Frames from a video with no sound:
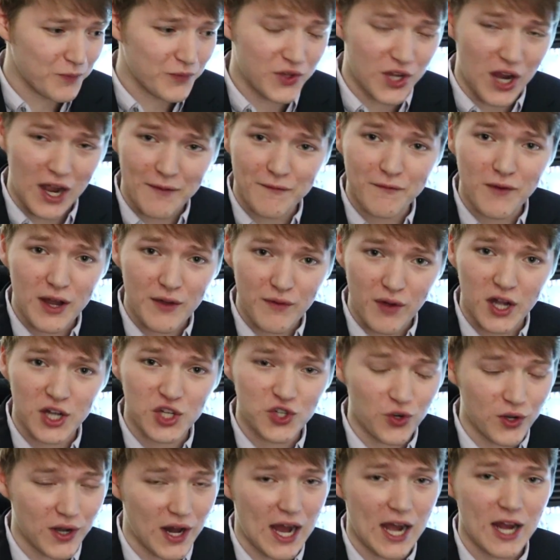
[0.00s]
top
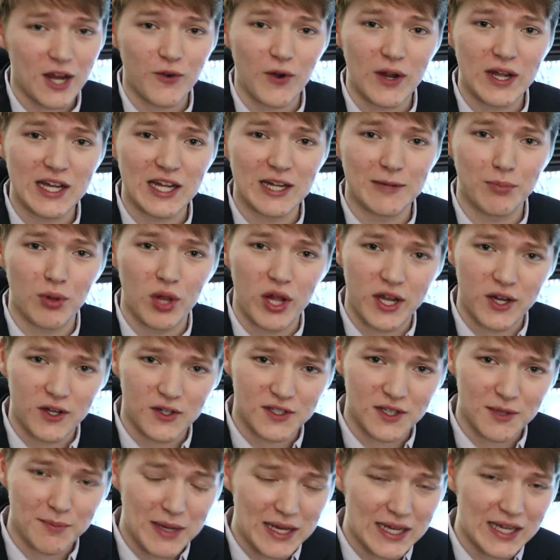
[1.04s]
500 high-ranking
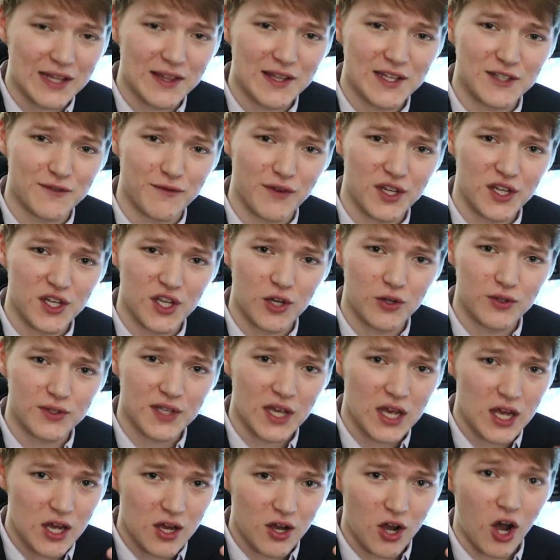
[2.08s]
players making these
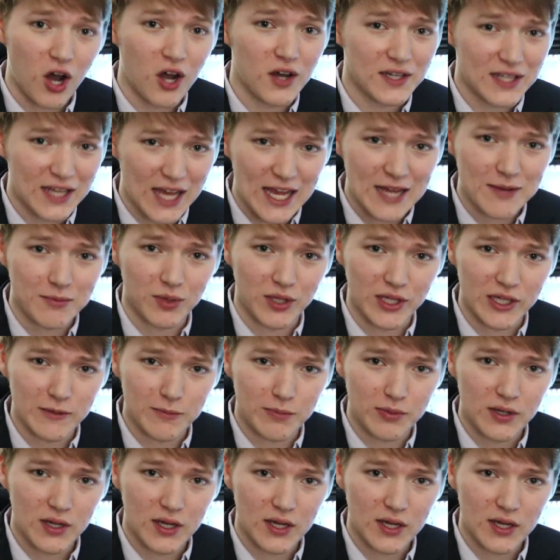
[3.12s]
videos on GameLeap.